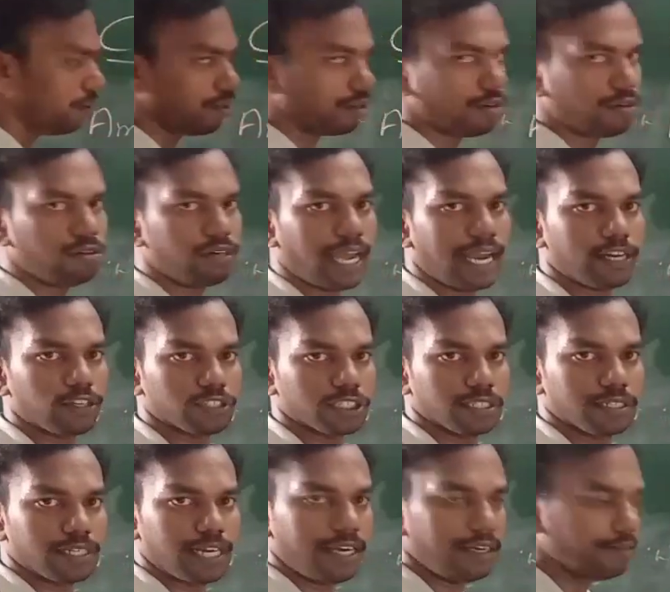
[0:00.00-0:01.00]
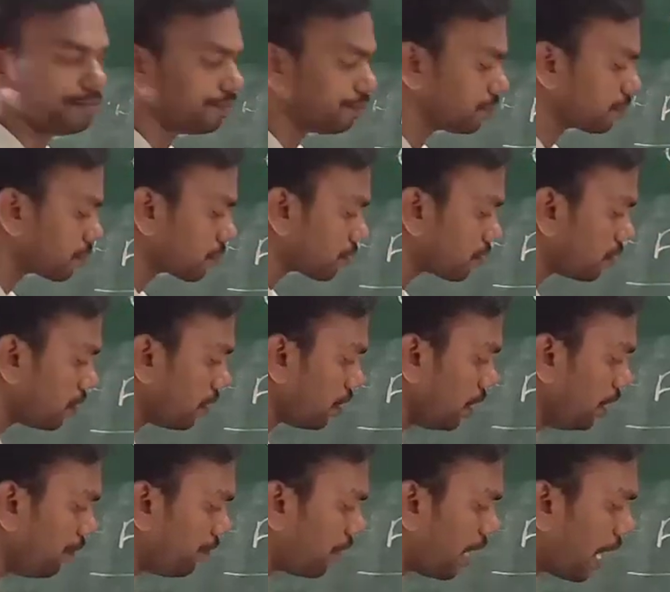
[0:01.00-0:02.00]
or nitrogen, right?
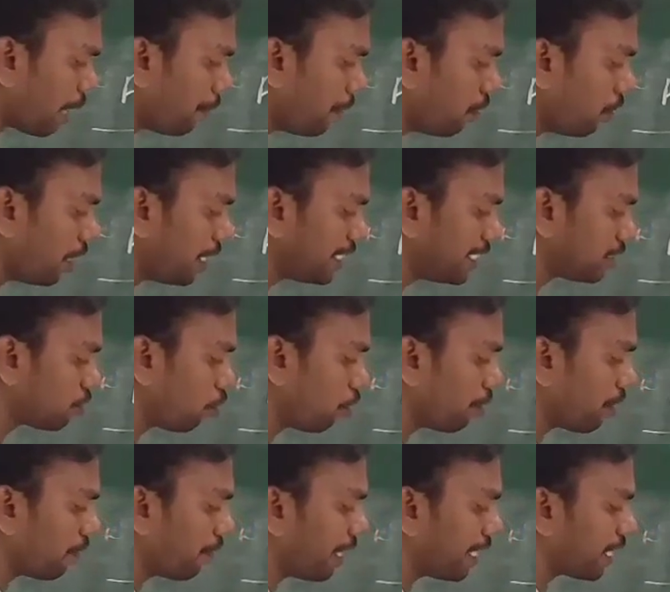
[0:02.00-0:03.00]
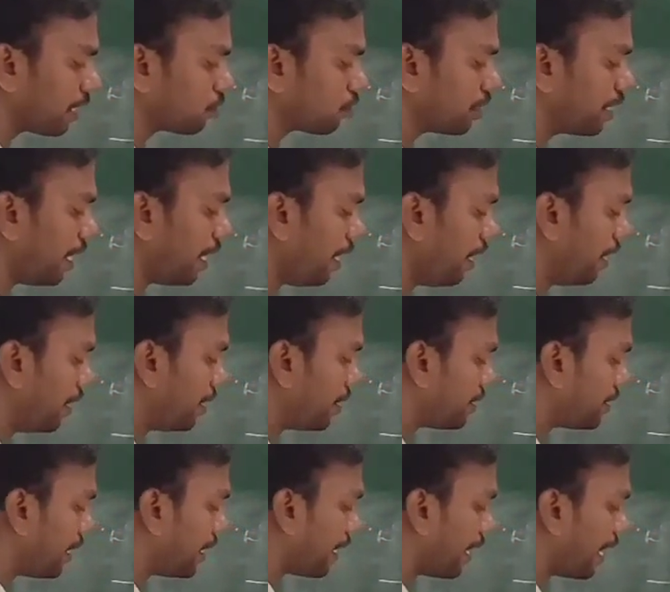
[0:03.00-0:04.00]
If carbon donates its lone pair of electrons to the
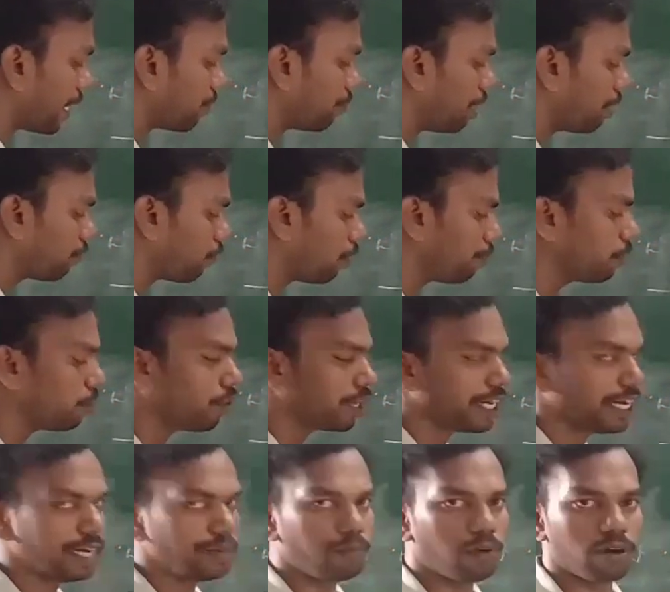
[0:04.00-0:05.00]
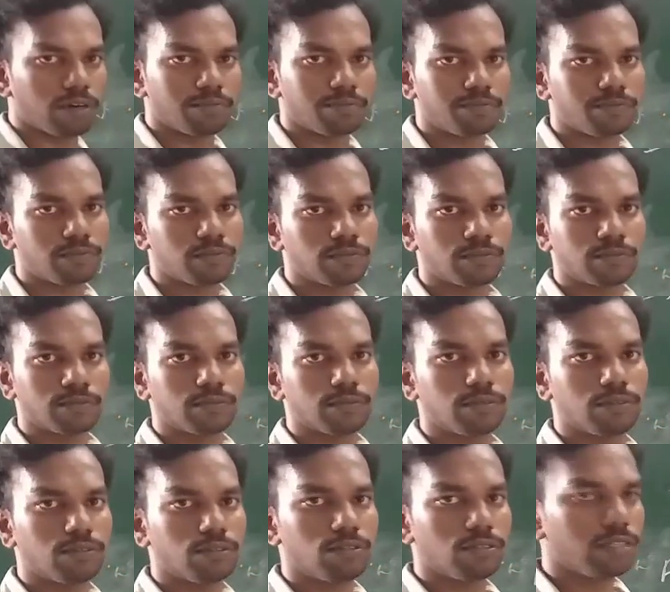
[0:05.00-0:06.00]
central atom and forming coordinate bond.
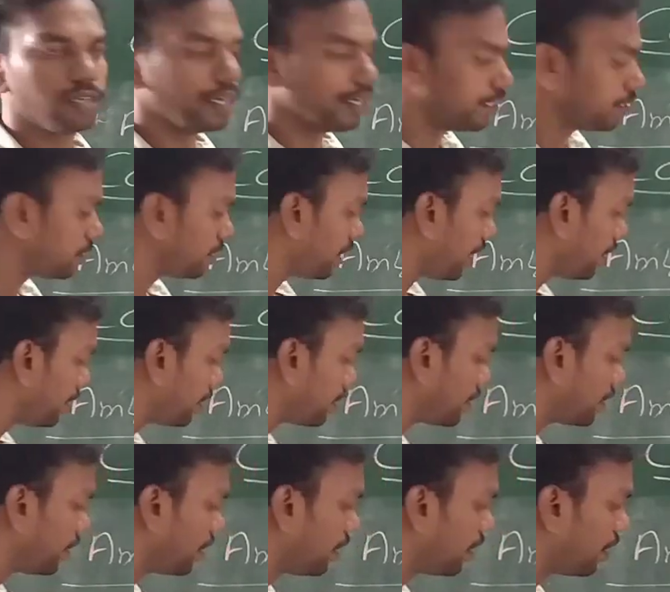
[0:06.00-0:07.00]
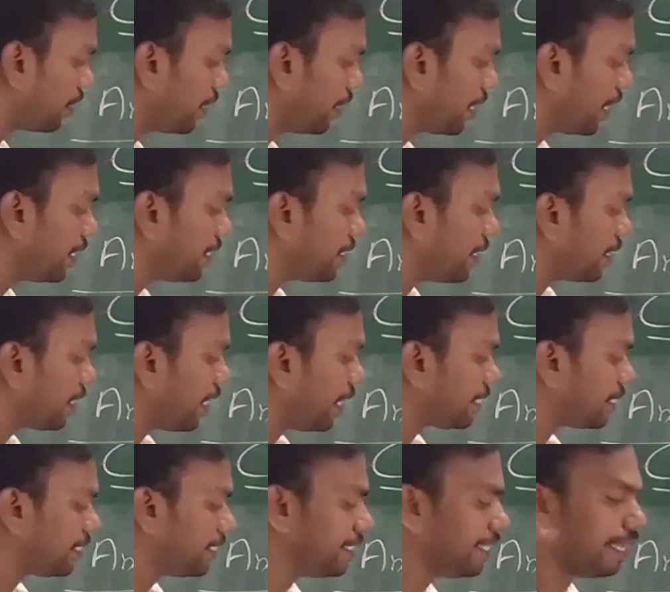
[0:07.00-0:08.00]
So then this ligand is written
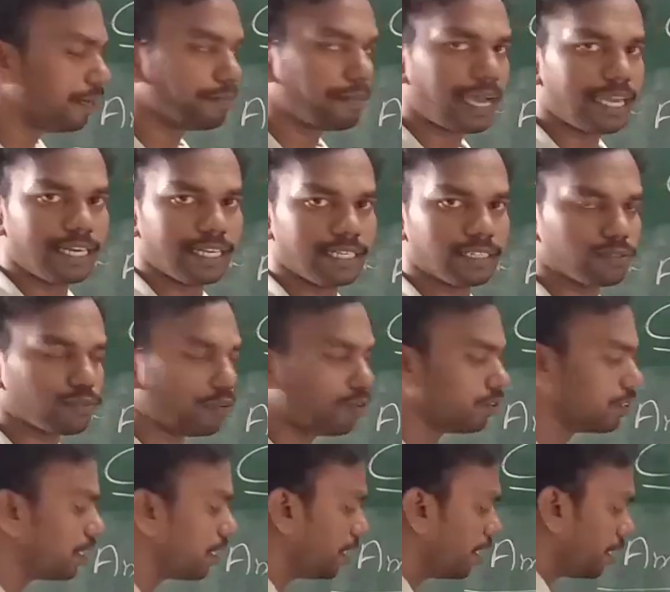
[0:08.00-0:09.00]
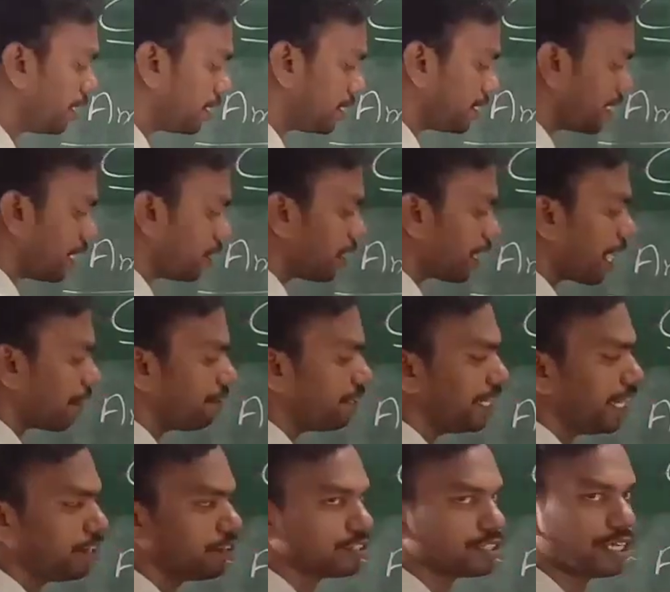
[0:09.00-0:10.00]
as Cn minus. Over the Cn you are having
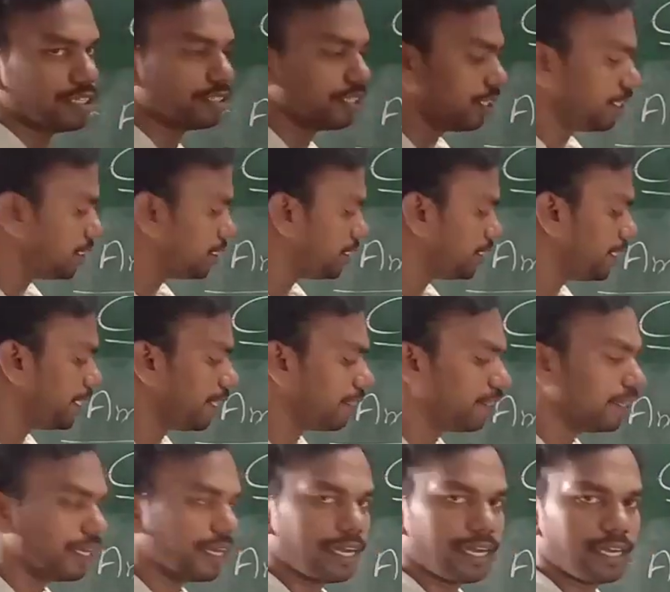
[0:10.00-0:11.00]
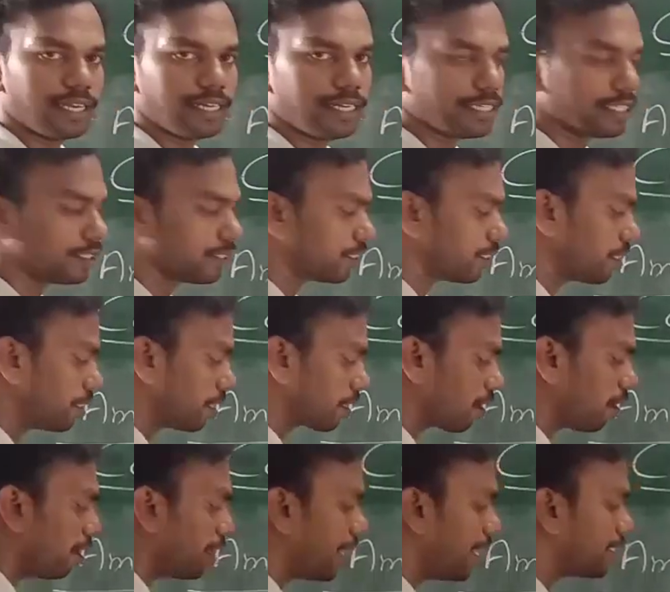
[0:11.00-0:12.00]
negative charge, Cn, and it is
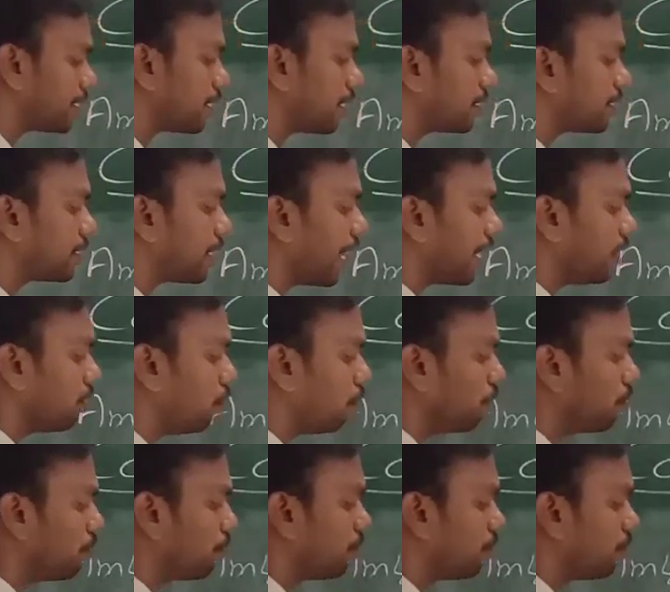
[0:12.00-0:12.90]
called as cyano